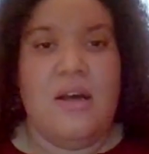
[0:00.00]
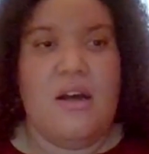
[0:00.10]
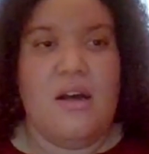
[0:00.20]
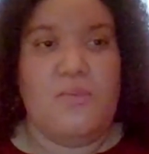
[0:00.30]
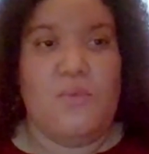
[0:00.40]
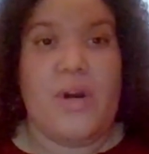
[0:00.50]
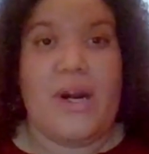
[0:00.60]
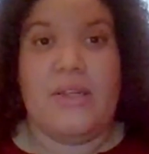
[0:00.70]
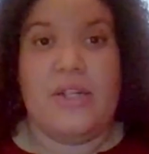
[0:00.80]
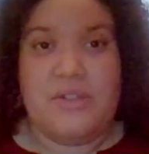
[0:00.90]

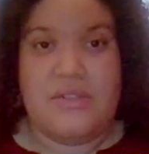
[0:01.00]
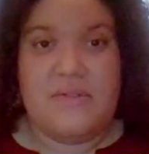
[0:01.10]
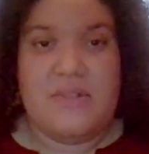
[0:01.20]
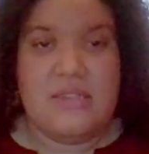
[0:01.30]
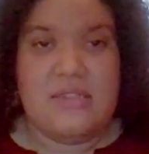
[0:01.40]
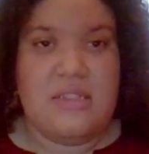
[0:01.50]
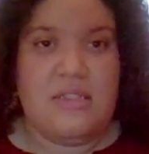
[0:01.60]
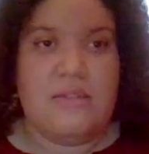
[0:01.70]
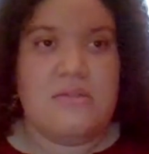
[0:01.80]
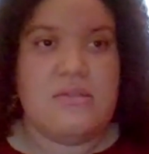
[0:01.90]
where I learned of these
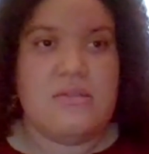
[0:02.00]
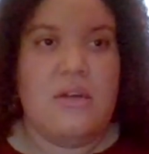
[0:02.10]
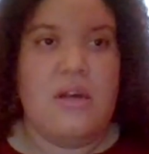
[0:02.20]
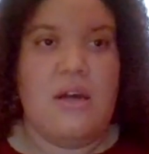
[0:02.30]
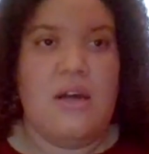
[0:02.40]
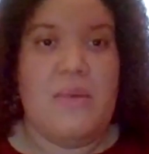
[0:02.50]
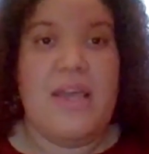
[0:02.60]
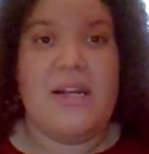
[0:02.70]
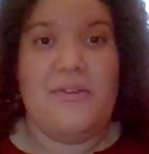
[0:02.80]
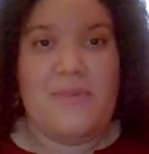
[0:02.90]
things,
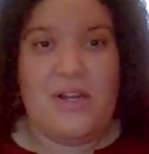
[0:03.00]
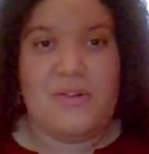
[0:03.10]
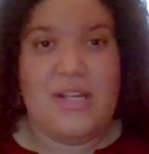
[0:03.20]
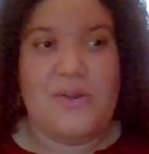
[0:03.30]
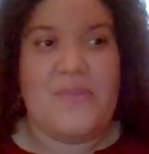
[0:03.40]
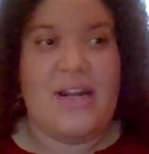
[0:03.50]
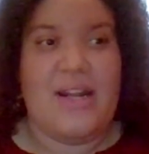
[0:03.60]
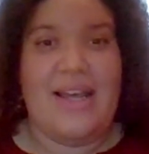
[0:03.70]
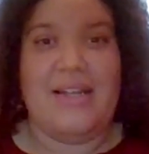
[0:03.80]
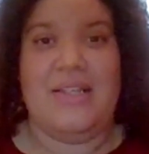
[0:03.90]
and I found out that
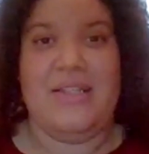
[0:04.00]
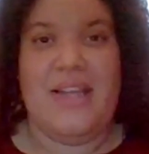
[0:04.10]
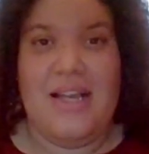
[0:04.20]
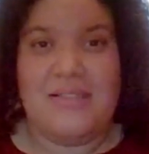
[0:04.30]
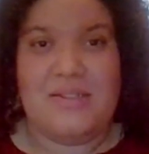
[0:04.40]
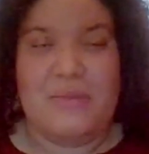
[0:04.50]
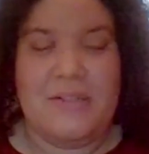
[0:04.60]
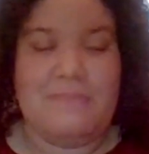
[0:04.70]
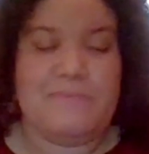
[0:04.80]
I had an ileostomy.